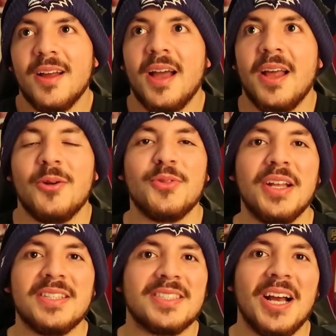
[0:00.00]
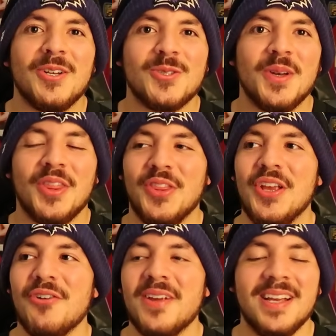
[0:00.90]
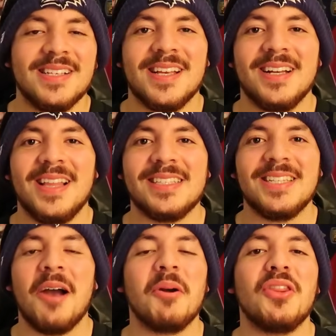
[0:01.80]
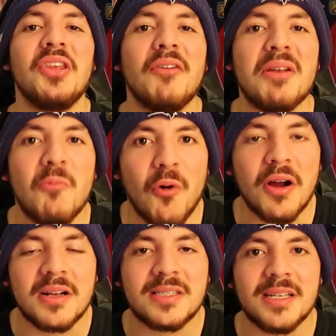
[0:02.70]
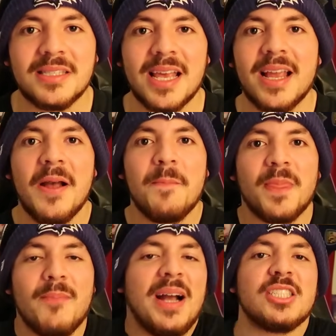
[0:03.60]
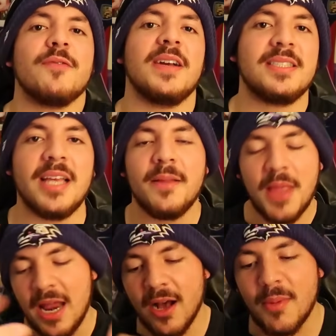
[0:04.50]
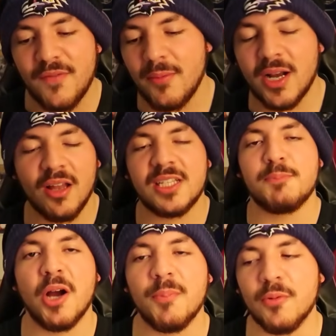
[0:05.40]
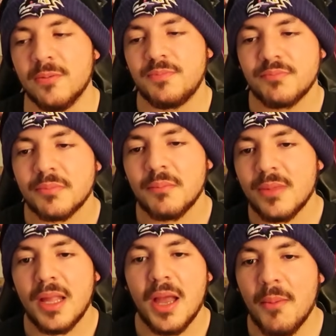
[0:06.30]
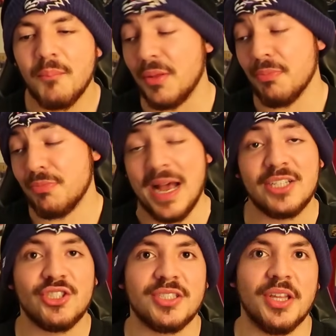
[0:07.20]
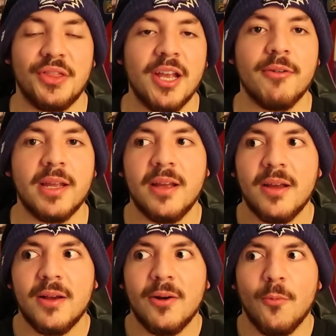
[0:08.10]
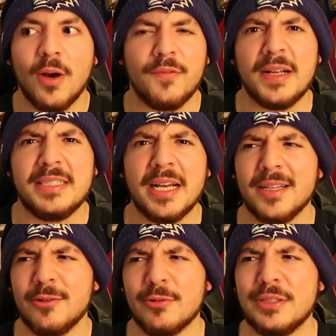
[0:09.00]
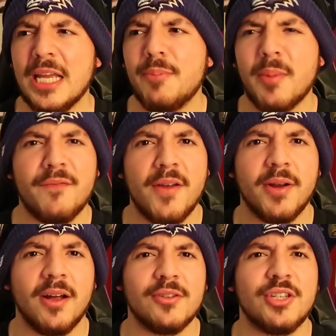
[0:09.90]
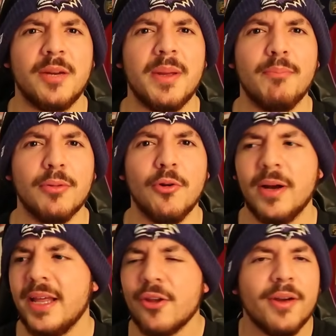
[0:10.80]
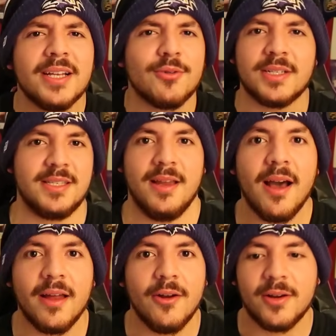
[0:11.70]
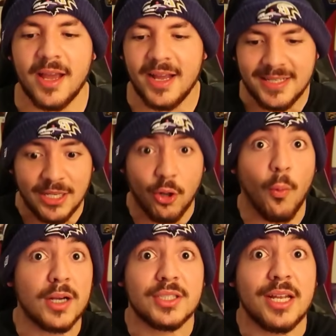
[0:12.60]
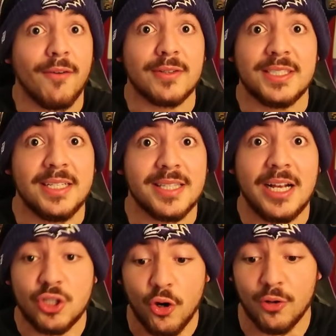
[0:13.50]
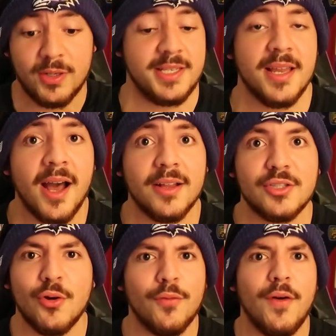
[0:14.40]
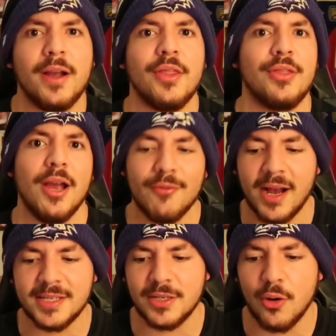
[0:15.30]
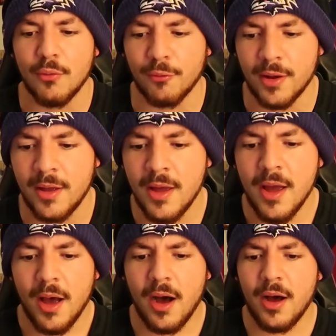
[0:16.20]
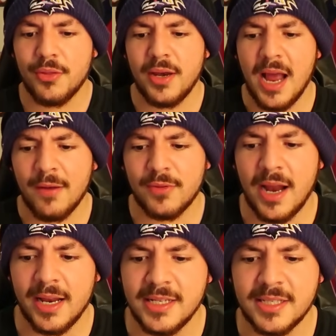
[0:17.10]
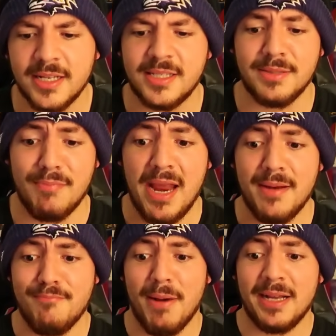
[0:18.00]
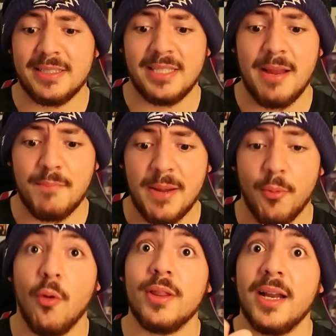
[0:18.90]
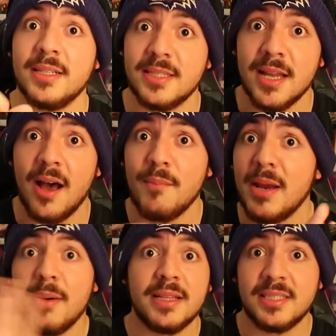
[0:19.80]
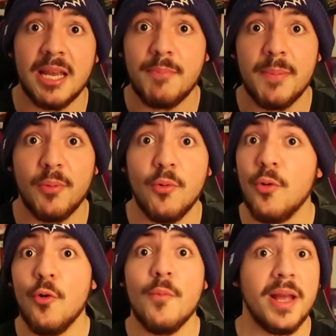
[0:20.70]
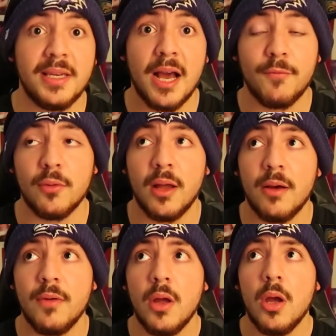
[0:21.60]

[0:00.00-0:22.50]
I don't think this guy knows what a theory is. That's not how a theory works. It's like, imagine if I said that my favorite color is purple, but that's just a theory. What if I dig a little deeper? My favorite color is going to be blue. It either is or it's not. Okay, it's either the worst thing you've ever seen / heard or it's not. There's no fucking theorizing over it. Then after that, he said it's made by the same people or that it's not made by the same people who made Daffy Love.